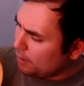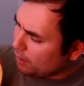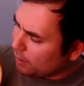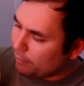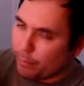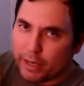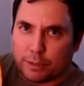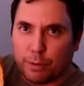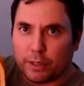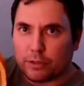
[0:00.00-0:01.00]
And I even managed to
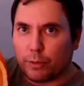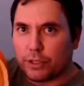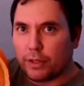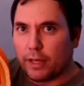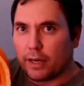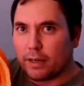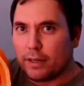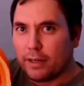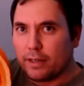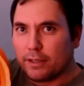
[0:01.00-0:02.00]
put a switch in there
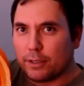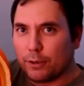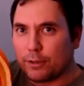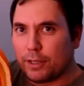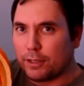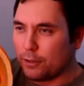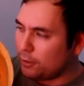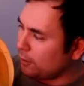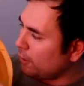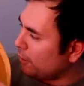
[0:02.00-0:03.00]
just so it's easier to
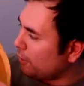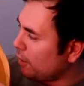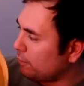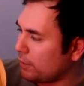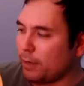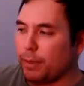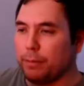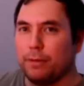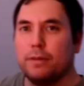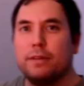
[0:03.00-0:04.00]
turn on and off, scare
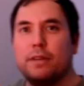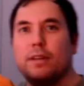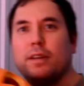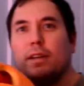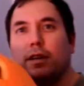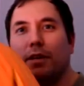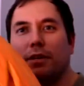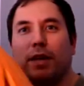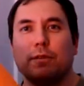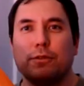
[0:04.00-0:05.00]
people.
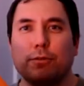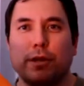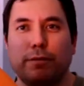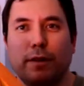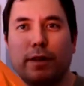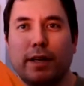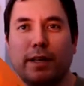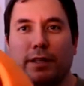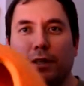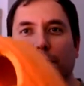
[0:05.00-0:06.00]
So that was a really fun thing
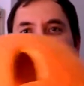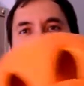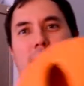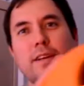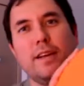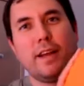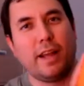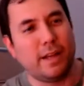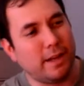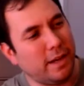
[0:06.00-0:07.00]
to do.
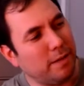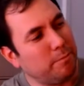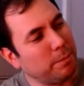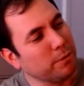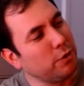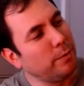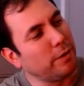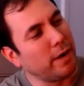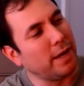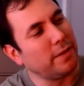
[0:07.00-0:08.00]
And people knew me
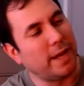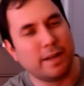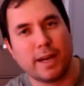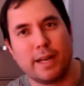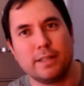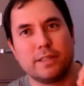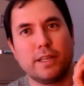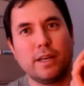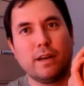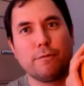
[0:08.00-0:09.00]
around that night as
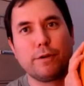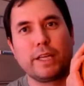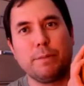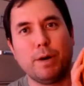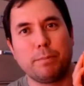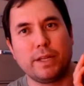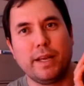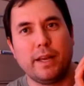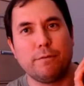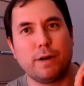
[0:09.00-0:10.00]
the freaky pumpkin
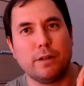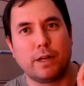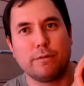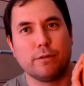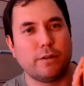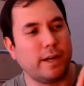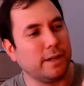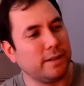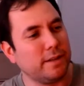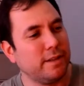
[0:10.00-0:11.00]
head following everyone around.